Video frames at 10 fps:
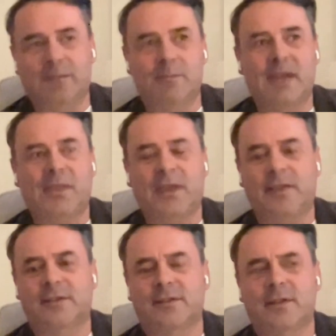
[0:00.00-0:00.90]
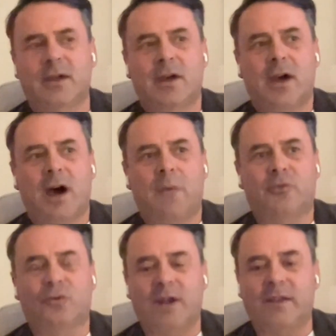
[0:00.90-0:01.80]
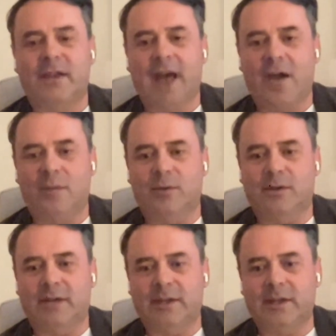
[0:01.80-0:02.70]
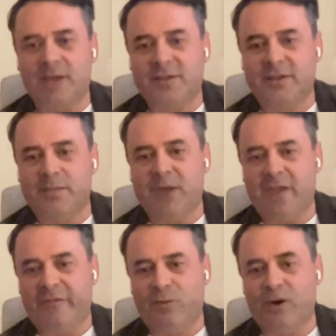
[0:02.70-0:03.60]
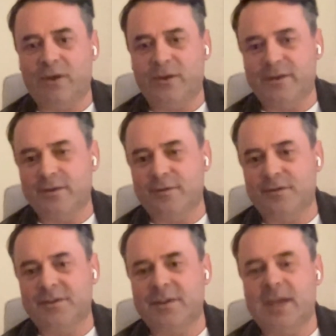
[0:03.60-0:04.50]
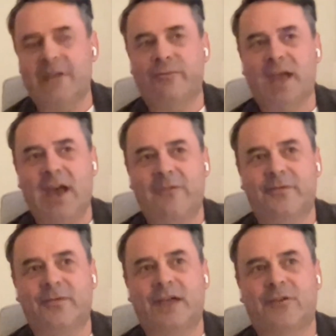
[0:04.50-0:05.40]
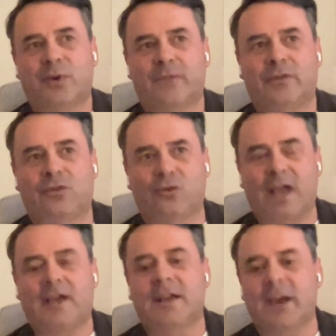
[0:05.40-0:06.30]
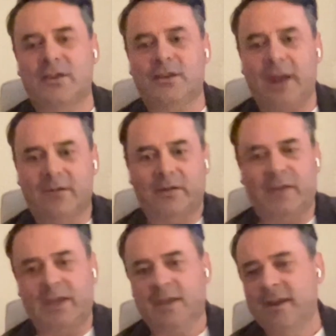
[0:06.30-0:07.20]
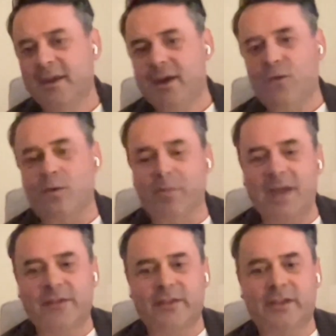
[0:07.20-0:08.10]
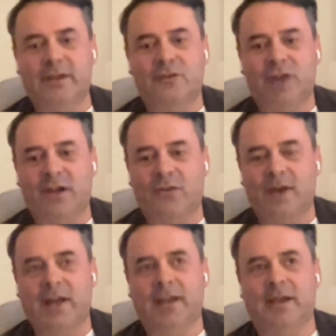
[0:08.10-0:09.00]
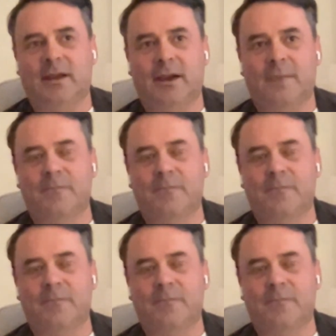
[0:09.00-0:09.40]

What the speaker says: like make things directly accountable, like basically pay for what you use. And if we have that sort of a direct connection to everything, we're basically creating,